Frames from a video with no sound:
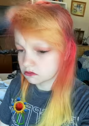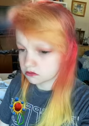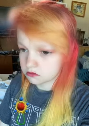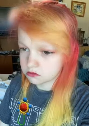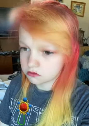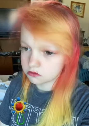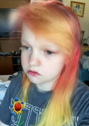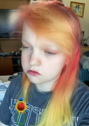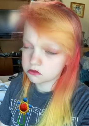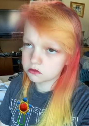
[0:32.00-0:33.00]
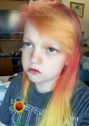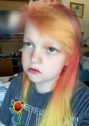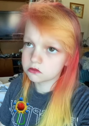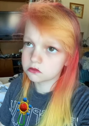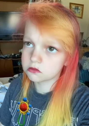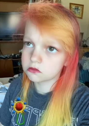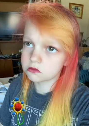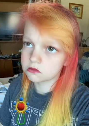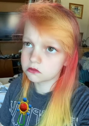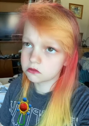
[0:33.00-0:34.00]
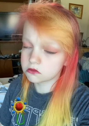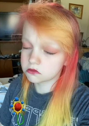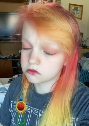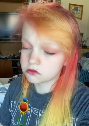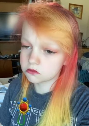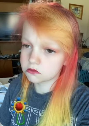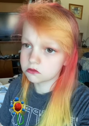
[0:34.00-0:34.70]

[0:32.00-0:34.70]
Nothing is said.